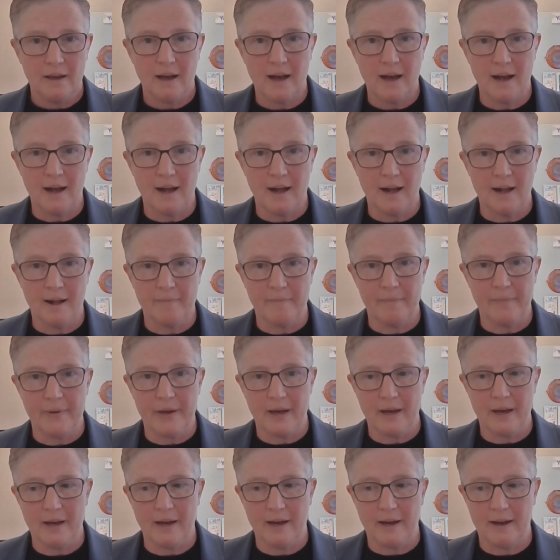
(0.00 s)

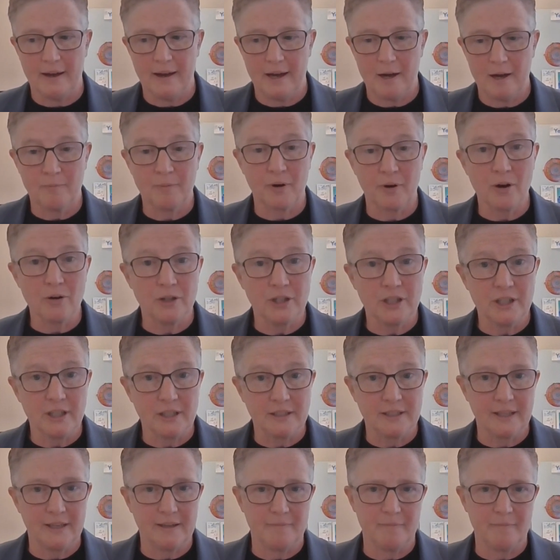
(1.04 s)

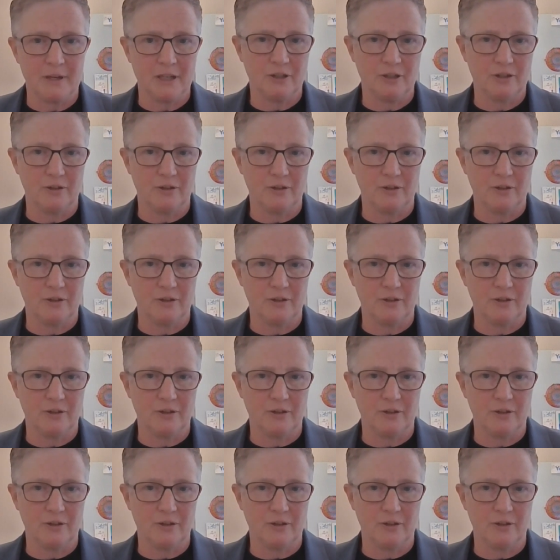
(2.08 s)
approaches that have been